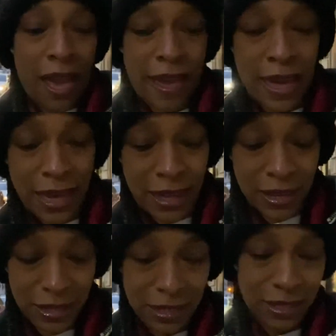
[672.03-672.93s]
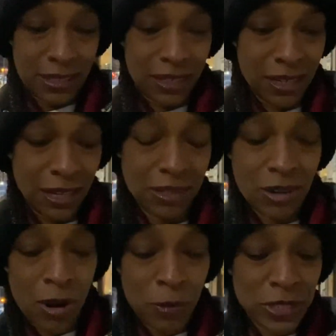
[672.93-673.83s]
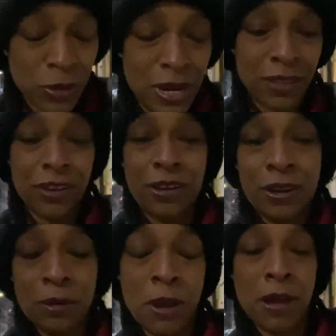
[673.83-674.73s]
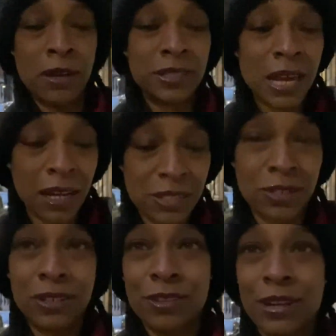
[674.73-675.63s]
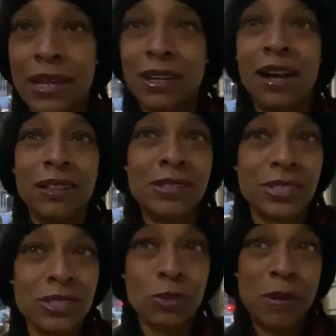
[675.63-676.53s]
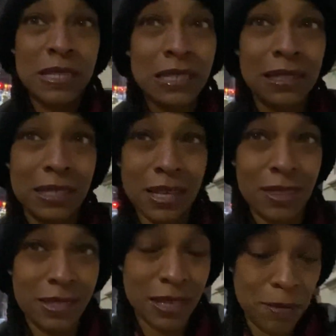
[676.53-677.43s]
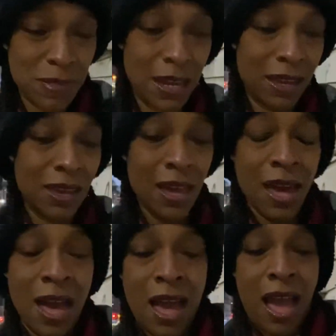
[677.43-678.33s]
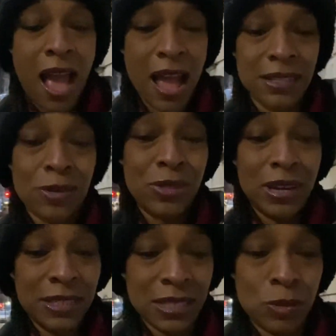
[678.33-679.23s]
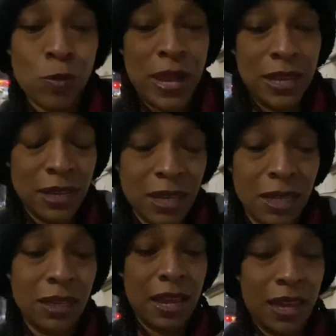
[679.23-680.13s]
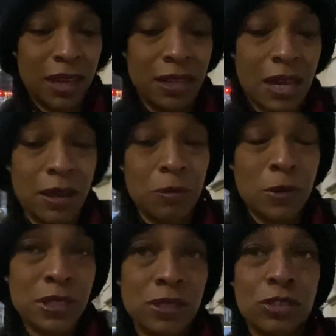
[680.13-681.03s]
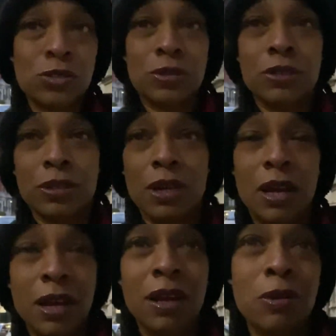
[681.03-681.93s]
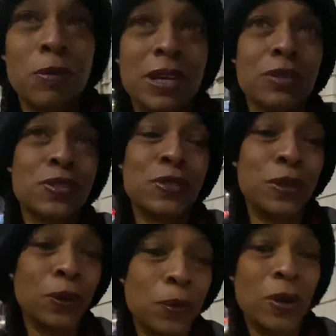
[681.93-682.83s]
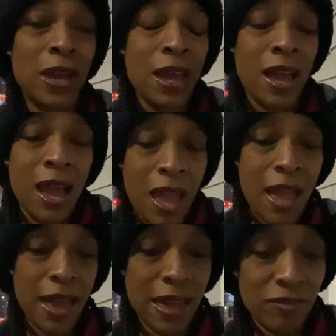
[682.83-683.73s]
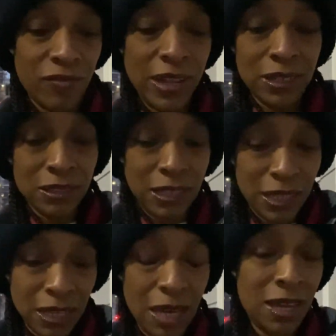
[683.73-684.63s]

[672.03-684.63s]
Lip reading: And, I went to another doctor, another gynecologist, who basically said the same thing. And so then I just waited, and I wasn't sure what else to do. And finally,